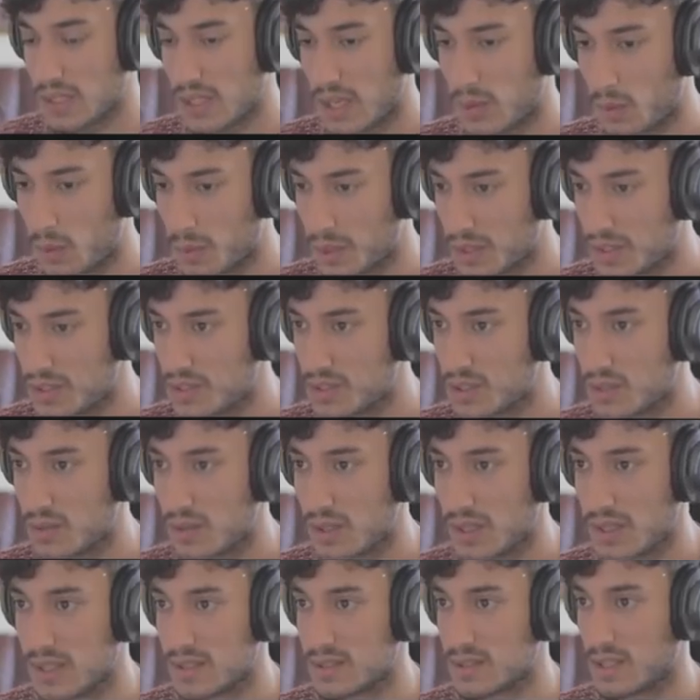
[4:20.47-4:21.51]
Now, what we're going to
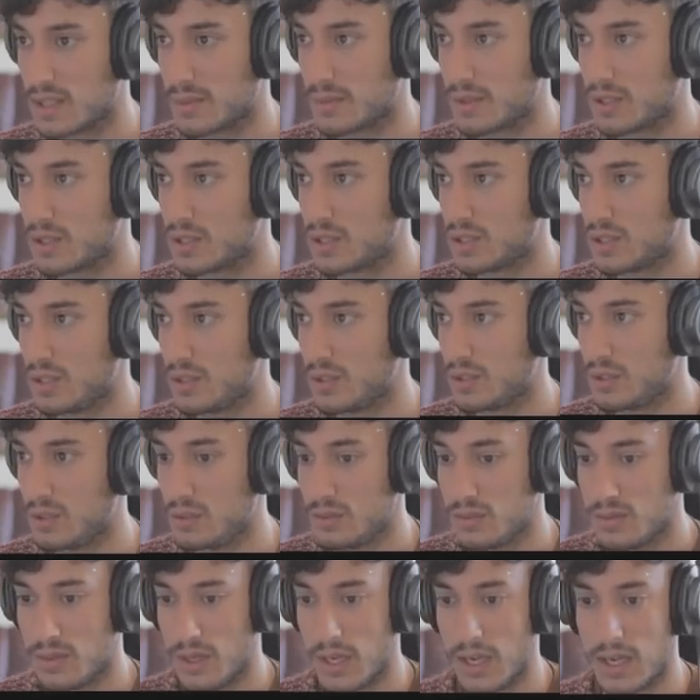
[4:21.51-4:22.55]
do is I'm going to show
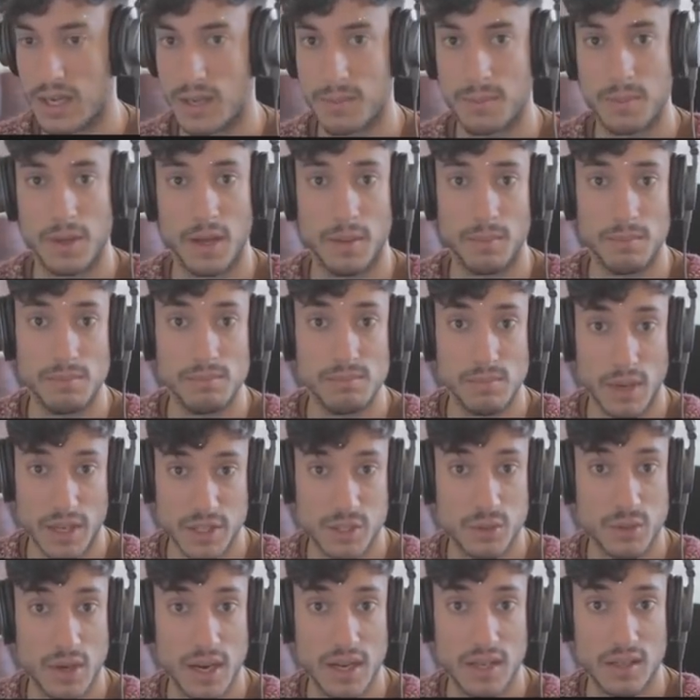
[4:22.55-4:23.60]
you uh, my
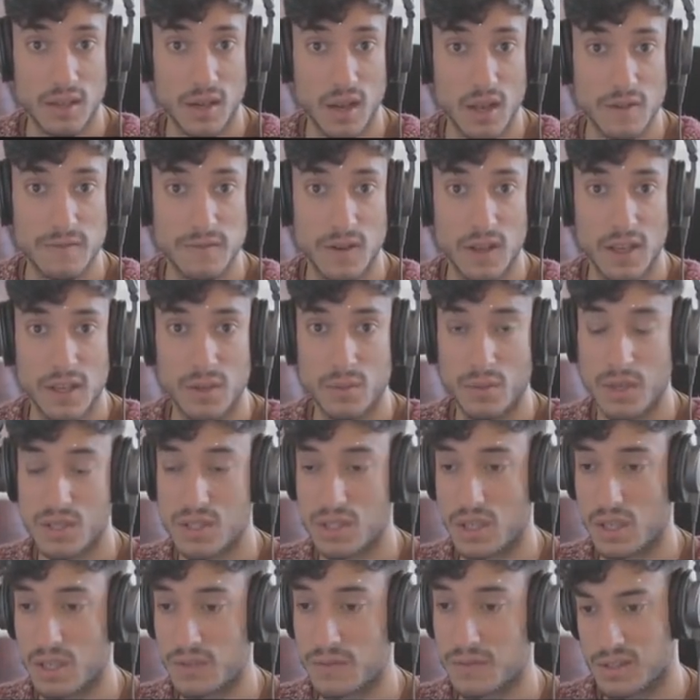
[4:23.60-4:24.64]
track Lifeline,
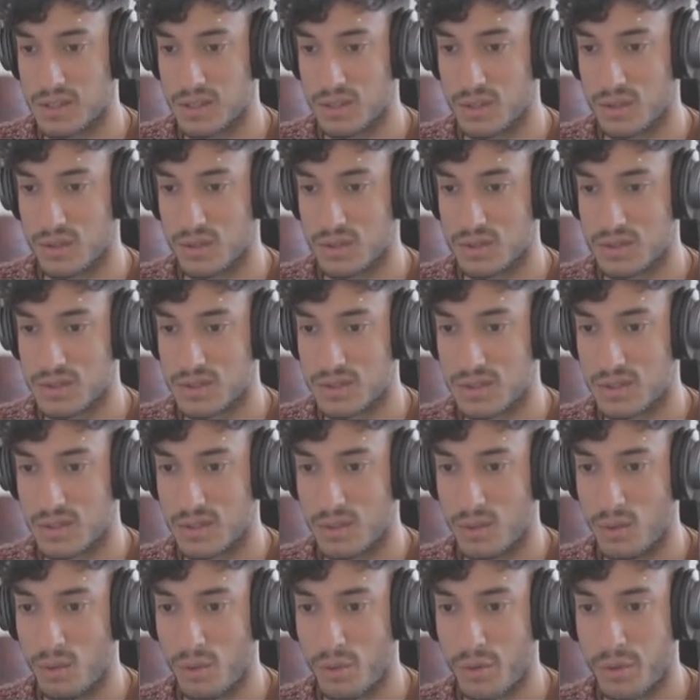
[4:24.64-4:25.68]
which I've used
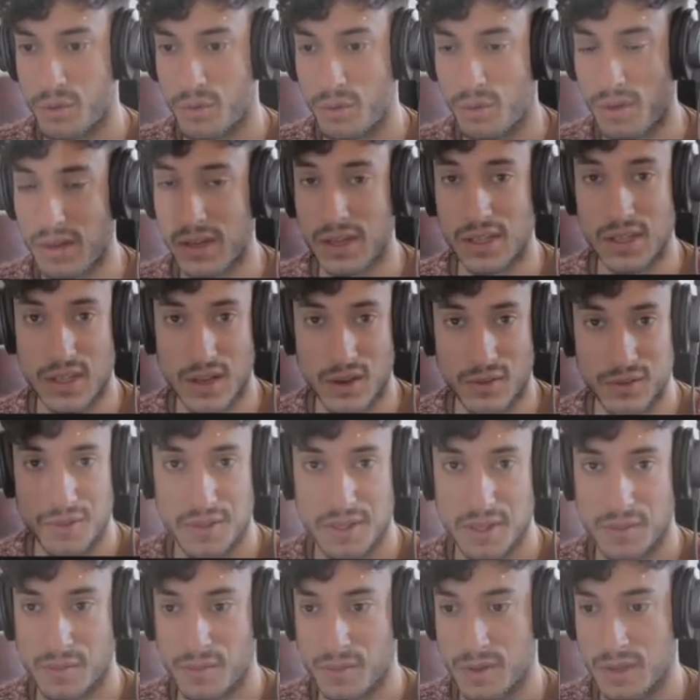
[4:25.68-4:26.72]
all three of
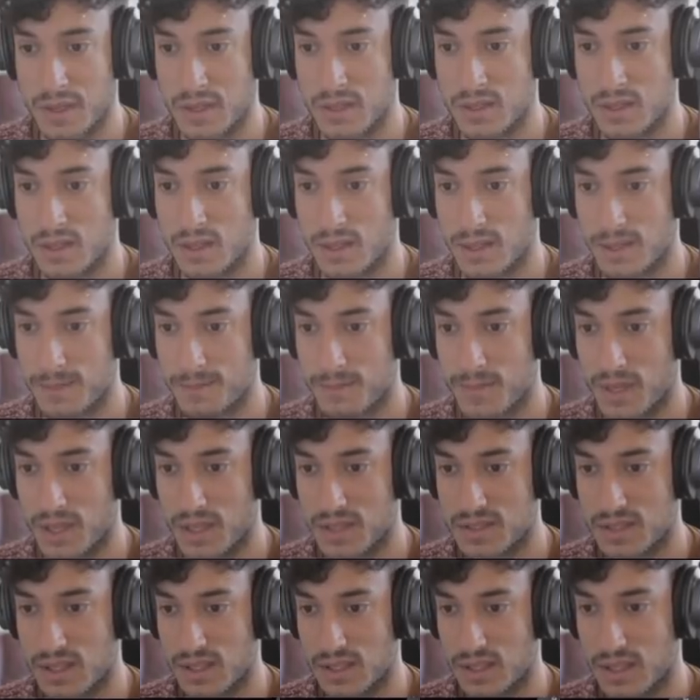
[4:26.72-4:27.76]
the different um,
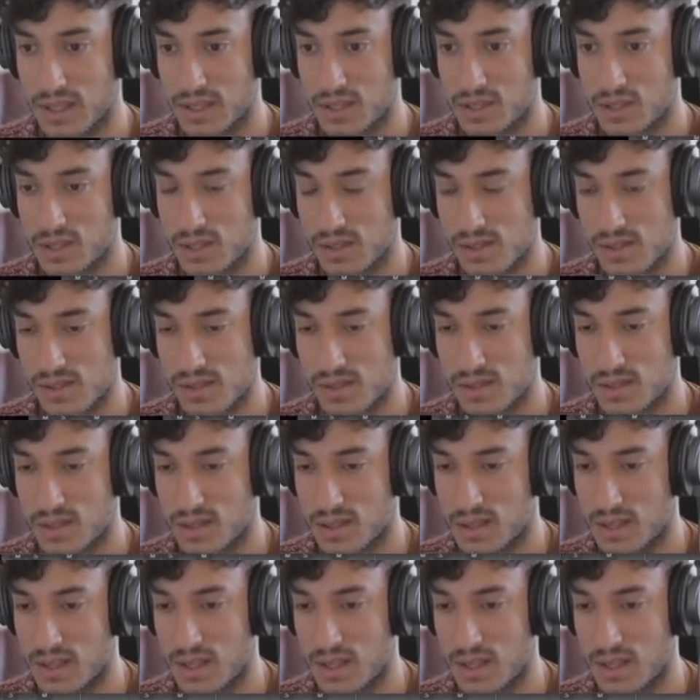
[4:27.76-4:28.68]
articulations.